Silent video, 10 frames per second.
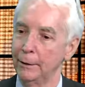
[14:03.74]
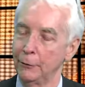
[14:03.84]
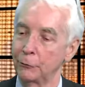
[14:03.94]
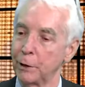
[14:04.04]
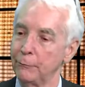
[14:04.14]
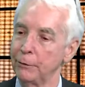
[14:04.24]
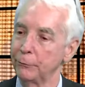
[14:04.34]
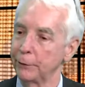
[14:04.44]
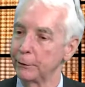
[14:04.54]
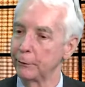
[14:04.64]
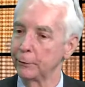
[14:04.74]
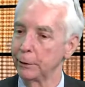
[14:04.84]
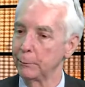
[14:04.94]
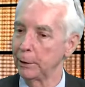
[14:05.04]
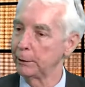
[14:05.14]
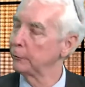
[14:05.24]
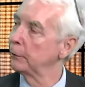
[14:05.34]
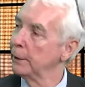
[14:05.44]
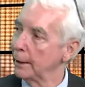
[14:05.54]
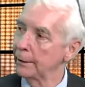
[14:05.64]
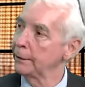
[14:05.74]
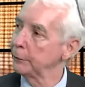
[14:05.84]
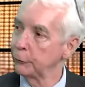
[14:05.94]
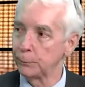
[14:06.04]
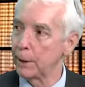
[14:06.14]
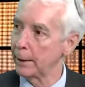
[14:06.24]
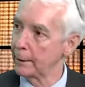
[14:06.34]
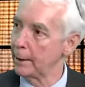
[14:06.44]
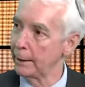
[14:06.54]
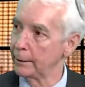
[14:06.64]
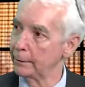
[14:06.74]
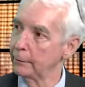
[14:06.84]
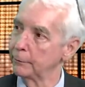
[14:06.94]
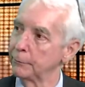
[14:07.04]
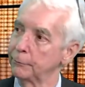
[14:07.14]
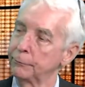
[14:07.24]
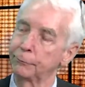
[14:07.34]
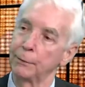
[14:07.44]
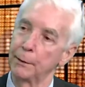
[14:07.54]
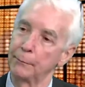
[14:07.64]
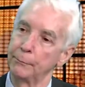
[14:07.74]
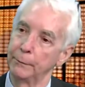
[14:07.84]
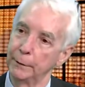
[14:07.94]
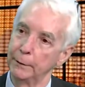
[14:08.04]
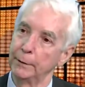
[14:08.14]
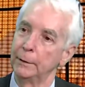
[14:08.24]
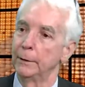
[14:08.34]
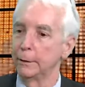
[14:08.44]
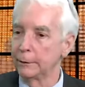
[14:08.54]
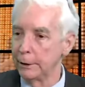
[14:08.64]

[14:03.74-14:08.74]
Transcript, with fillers: striving for their own independence, I think is spot on from the